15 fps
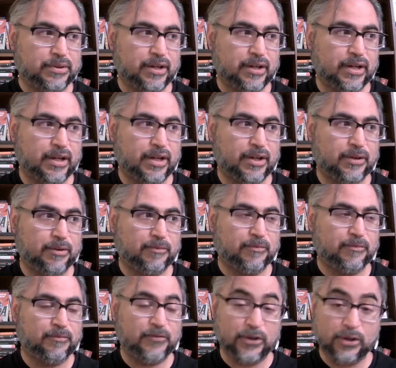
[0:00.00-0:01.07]

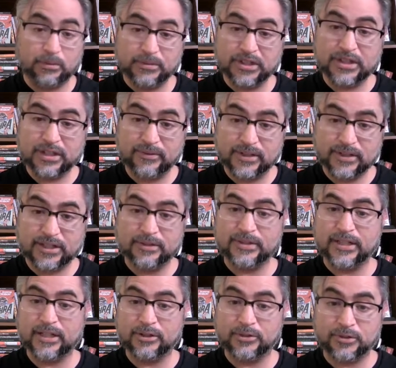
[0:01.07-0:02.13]
films and TV series
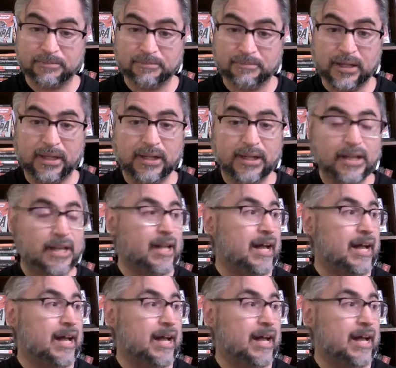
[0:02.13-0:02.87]
that interest me,